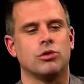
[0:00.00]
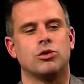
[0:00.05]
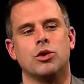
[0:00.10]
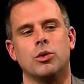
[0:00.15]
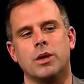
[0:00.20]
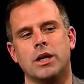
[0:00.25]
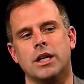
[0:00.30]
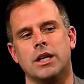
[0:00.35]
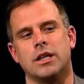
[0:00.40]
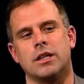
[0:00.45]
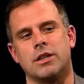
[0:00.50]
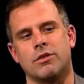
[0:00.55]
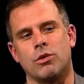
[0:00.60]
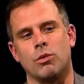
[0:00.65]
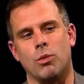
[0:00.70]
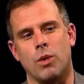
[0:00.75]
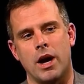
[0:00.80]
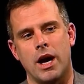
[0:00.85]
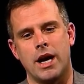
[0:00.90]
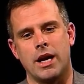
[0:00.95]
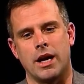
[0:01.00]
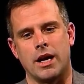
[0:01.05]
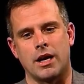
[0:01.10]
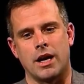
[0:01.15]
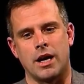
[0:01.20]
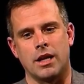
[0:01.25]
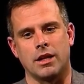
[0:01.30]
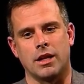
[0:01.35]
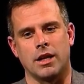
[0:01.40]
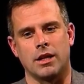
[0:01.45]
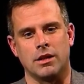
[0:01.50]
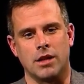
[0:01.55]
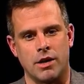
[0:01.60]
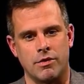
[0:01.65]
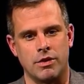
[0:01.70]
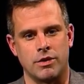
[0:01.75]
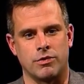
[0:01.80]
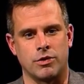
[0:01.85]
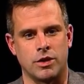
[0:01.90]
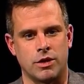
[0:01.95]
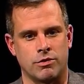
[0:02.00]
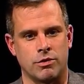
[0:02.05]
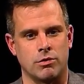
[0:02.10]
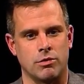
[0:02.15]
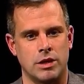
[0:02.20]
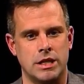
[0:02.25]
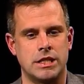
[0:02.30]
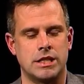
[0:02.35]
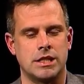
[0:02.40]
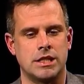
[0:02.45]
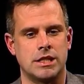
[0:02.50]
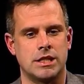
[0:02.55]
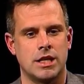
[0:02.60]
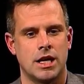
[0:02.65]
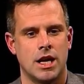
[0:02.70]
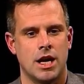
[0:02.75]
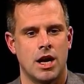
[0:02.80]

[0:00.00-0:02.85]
doing it in a different way, and I, I, I love it for different reasons.